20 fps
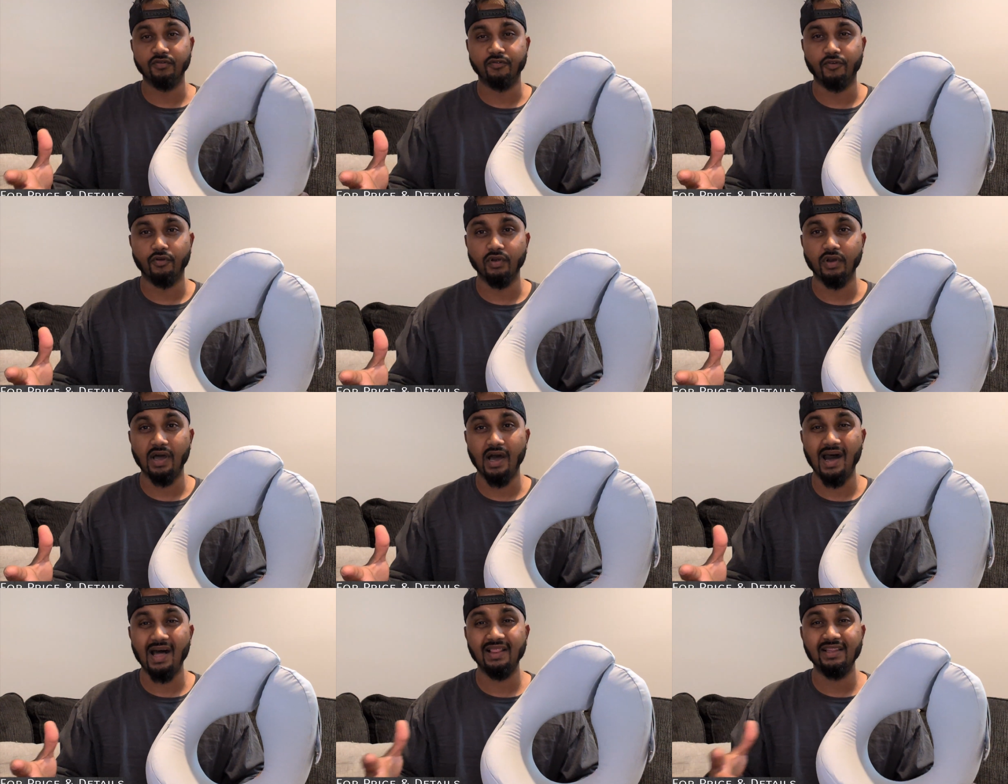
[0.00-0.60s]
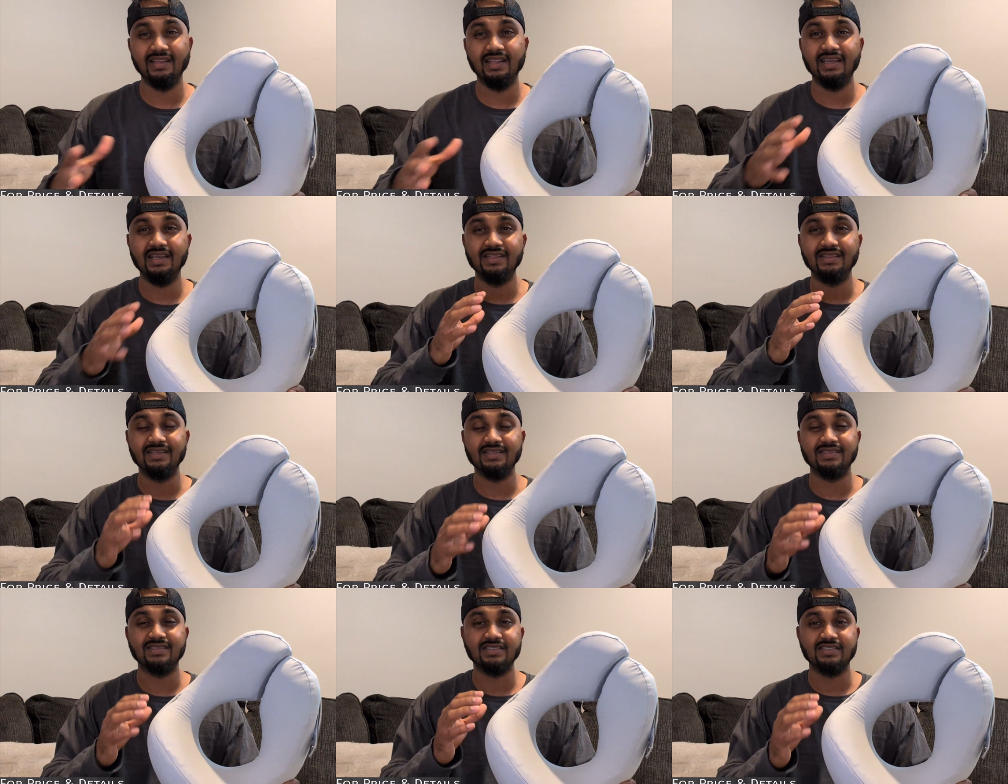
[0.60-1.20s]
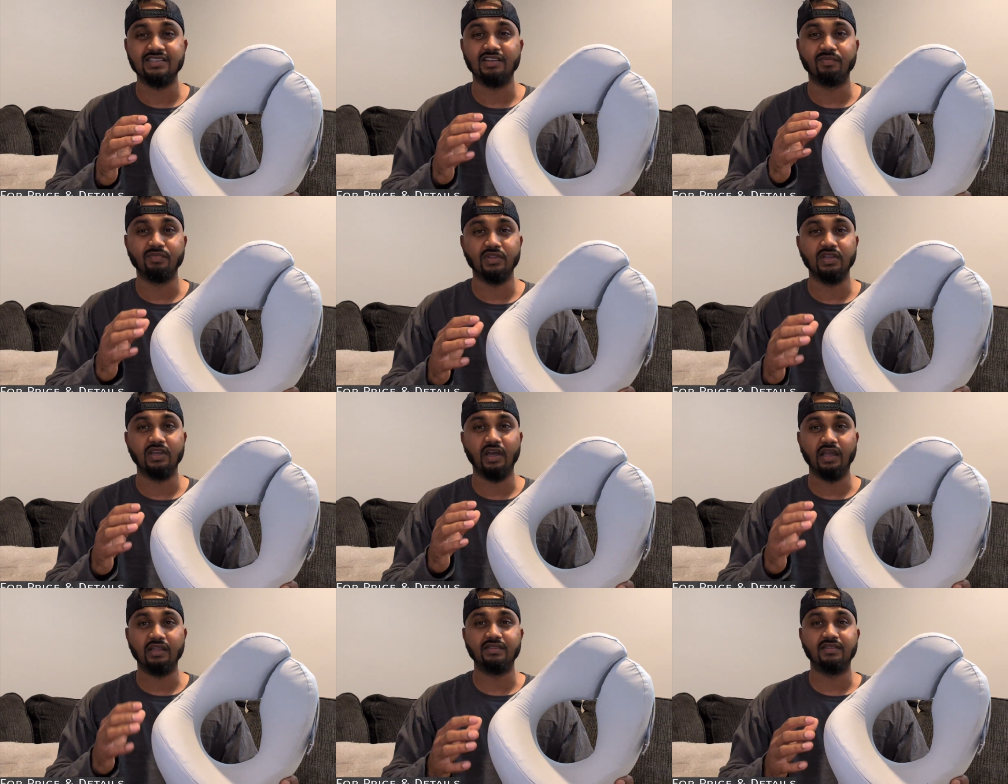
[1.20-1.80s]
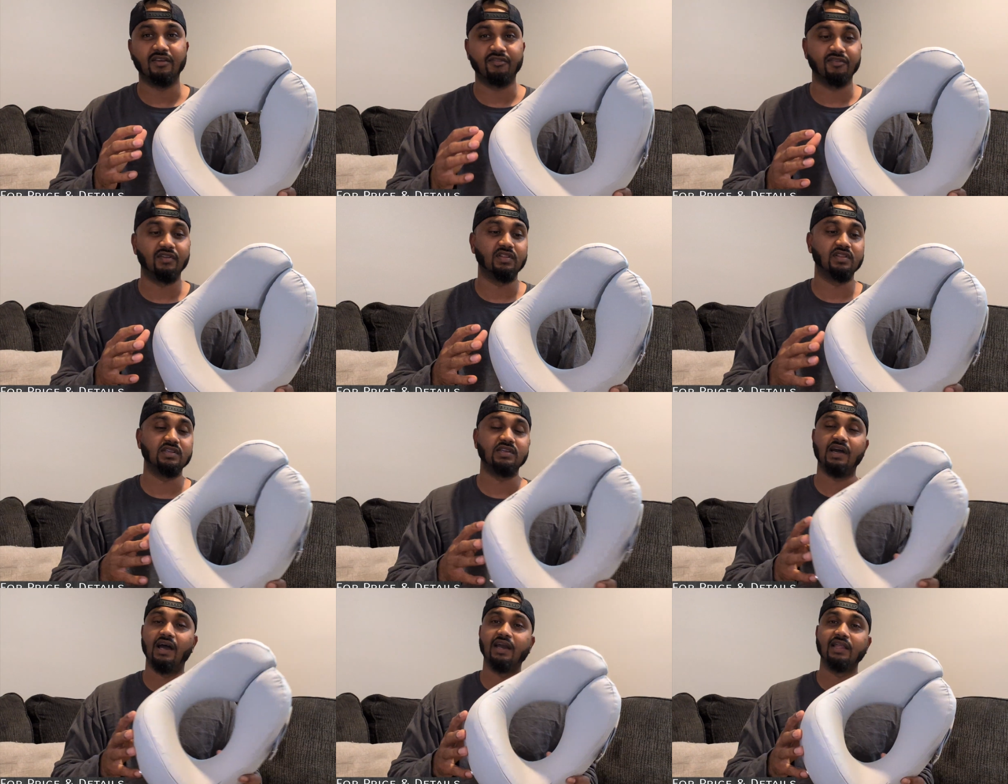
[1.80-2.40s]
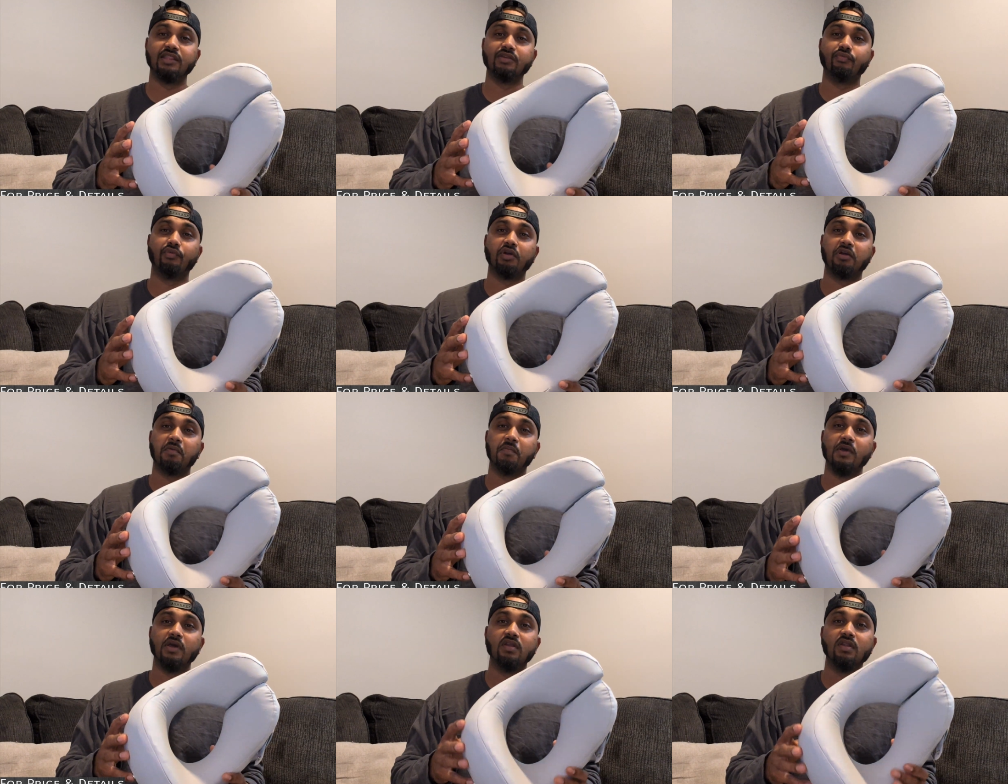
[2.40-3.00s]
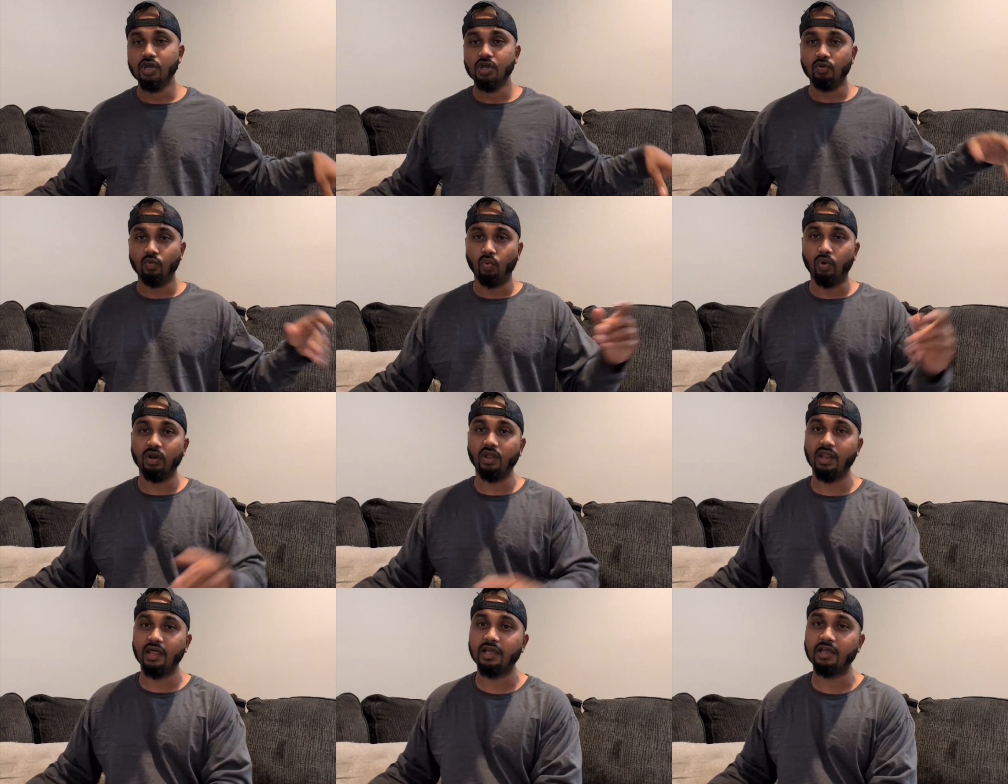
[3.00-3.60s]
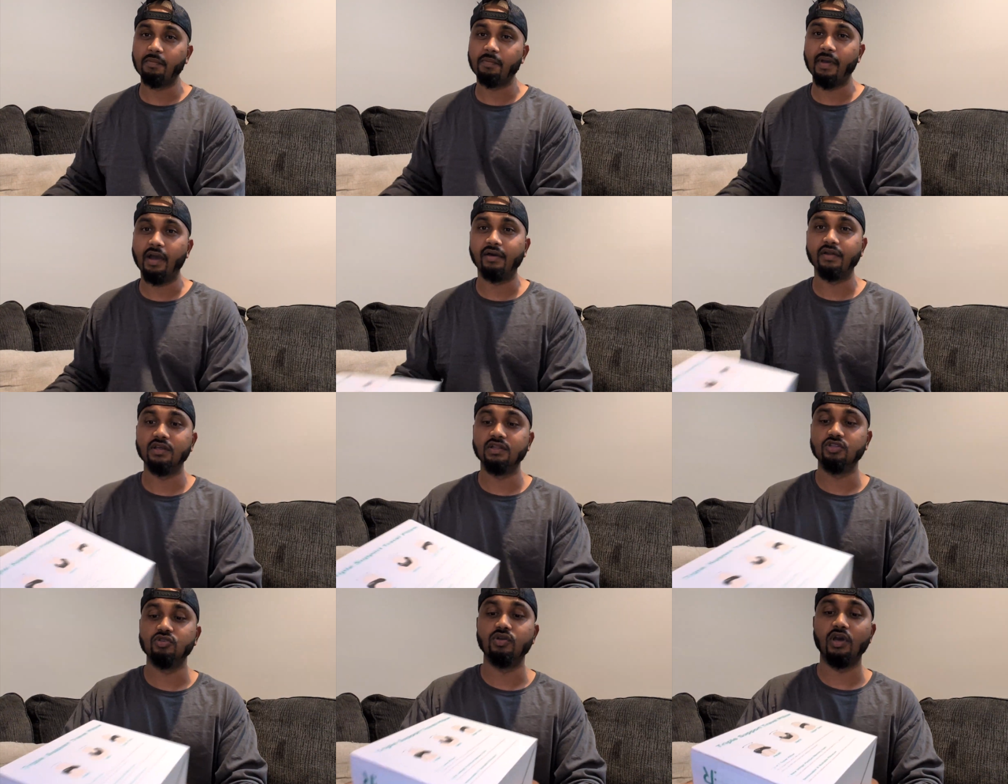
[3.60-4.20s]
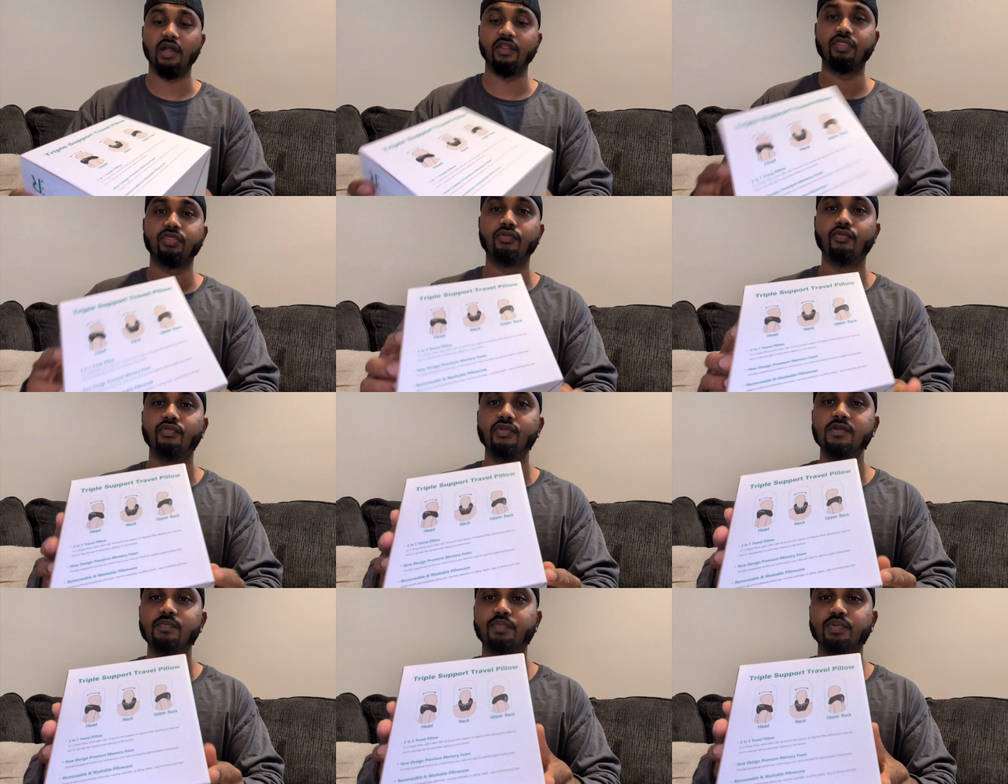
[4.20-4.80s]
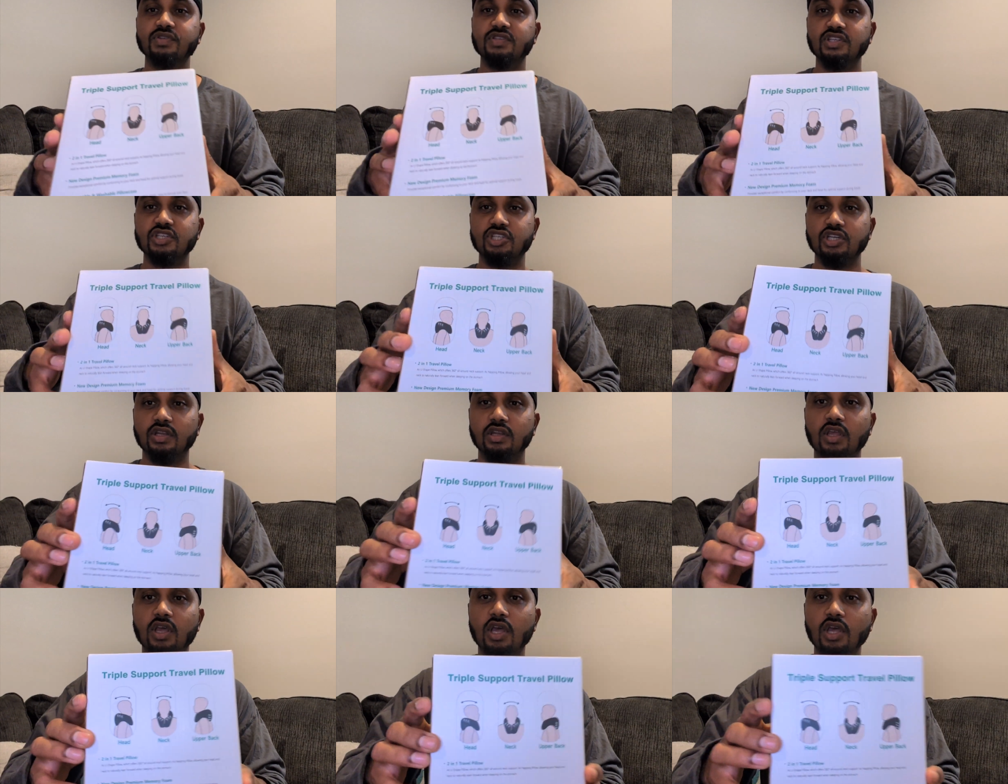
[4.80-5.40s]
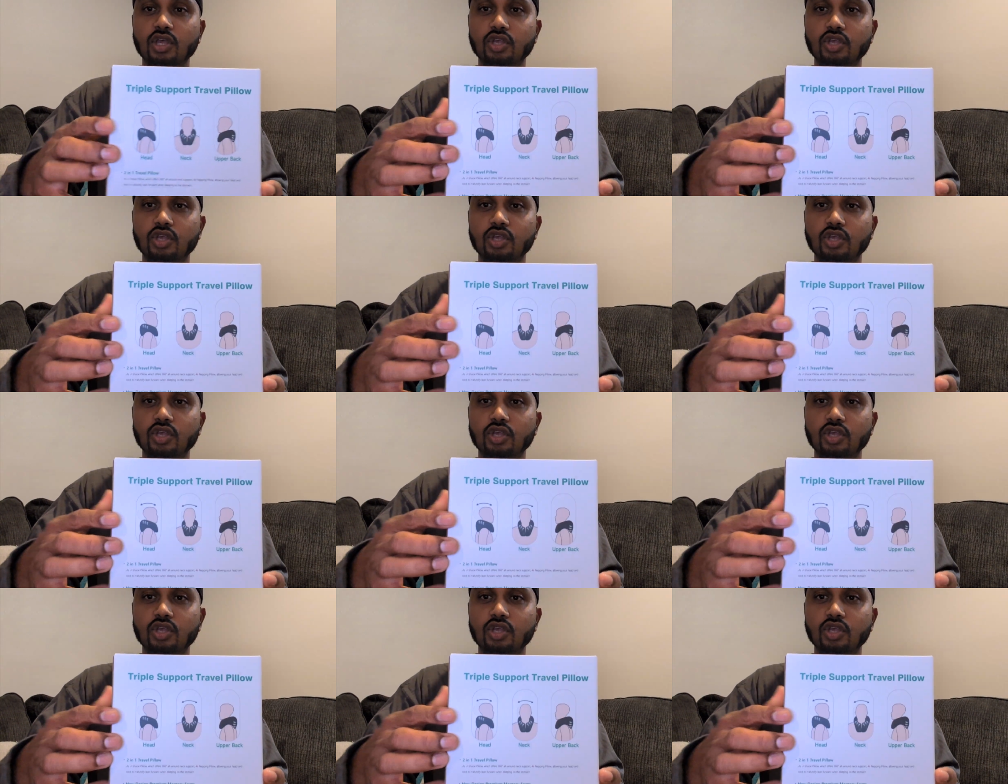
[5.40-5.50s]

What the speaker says: for the holiday, this is something I definitely highly recommend. What I like about it, you got three position.